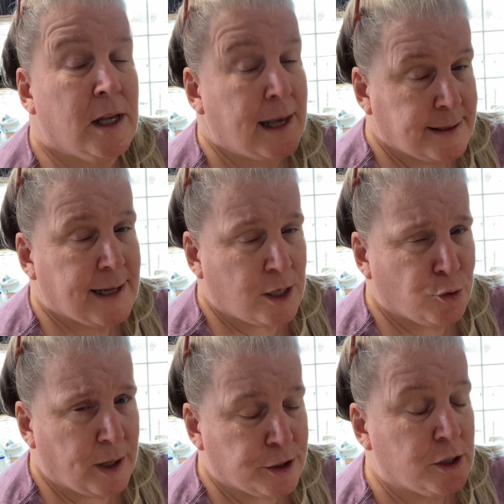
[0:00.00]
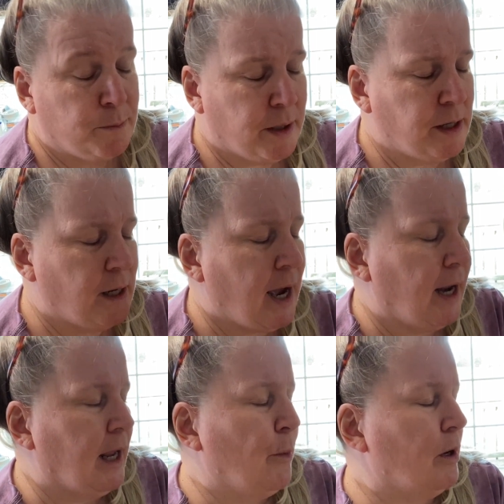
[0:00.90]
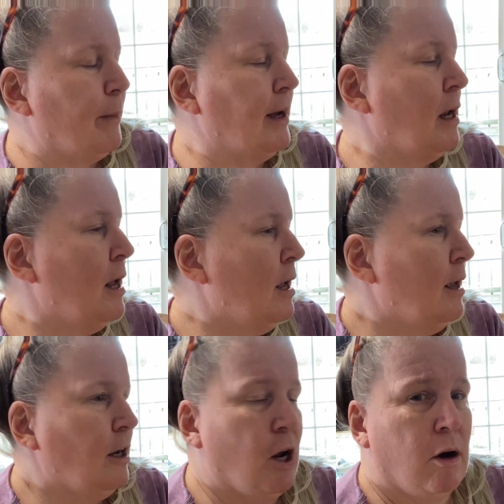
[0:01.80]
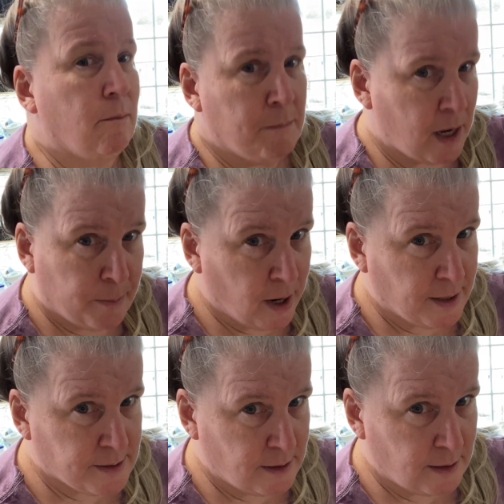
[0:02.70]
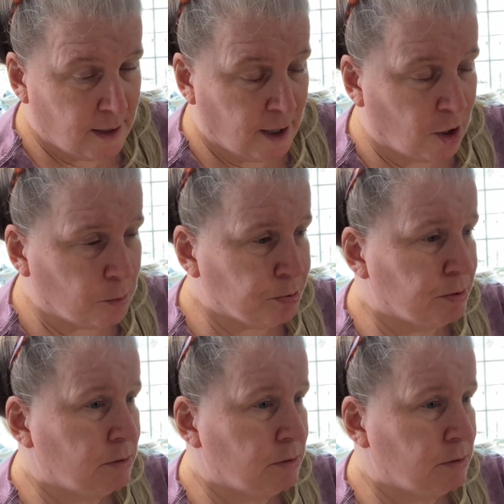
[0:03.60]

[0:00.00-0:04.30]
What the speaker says: Exaggeration, but you kind of get what I mean. Menopause didn't help.